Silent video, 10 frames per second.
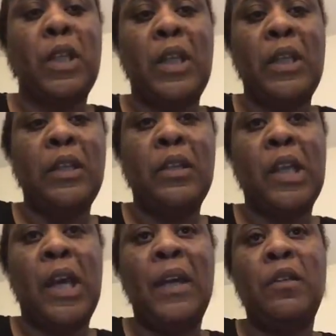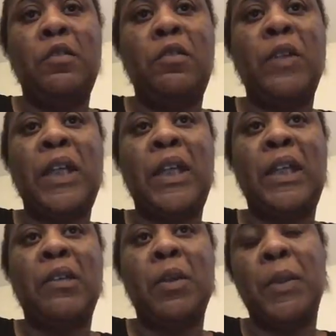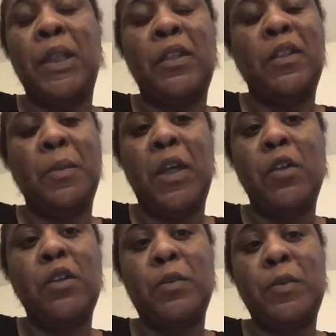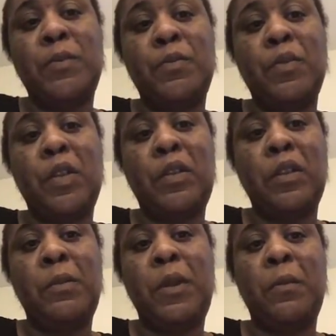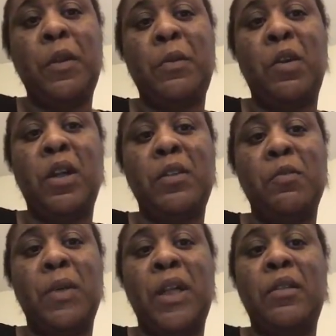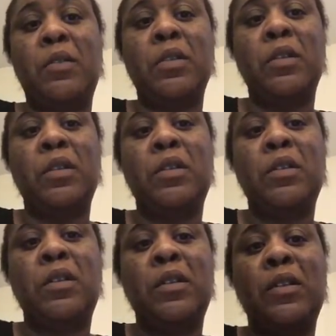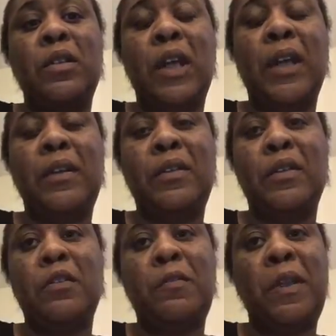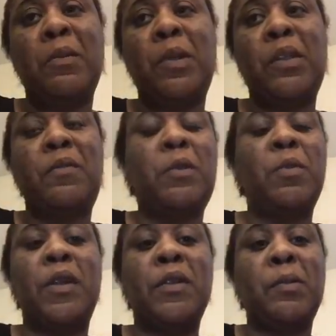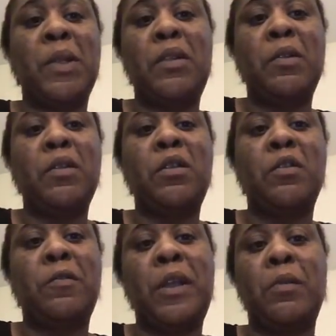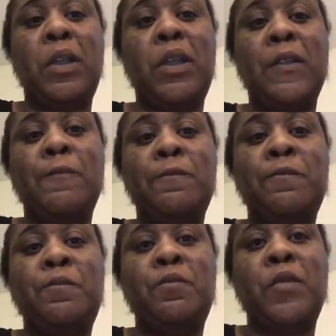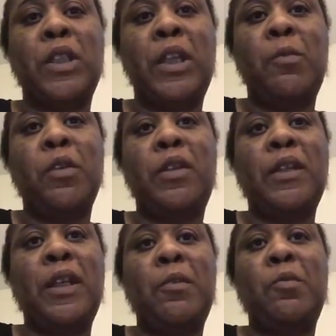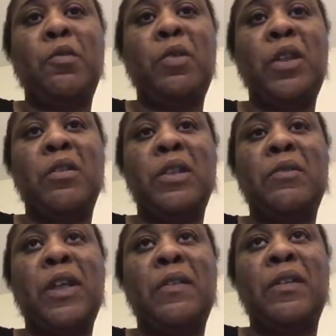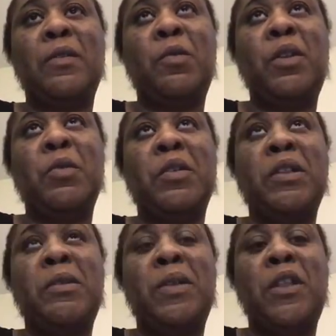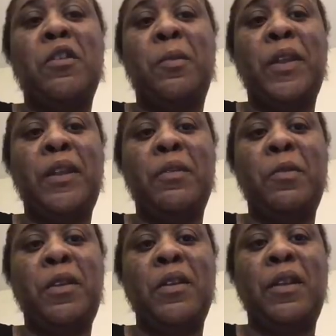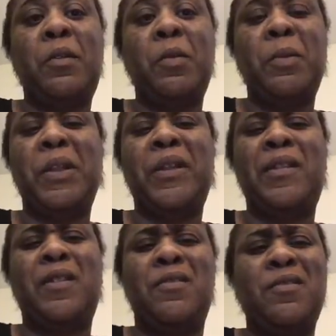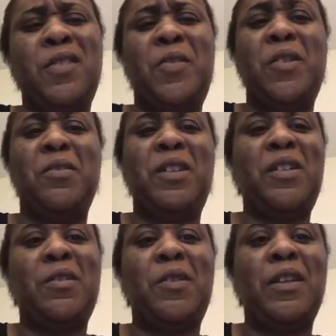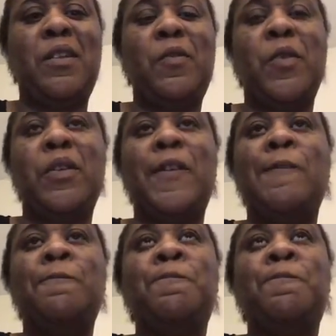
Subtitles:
And I don't invite everybody into my home. So the people that walk through my door, I consider family. If you walk through my door, you're family. Like, we're the type, we won't even make you a plate if we'll be like, if you don't get it yourself, or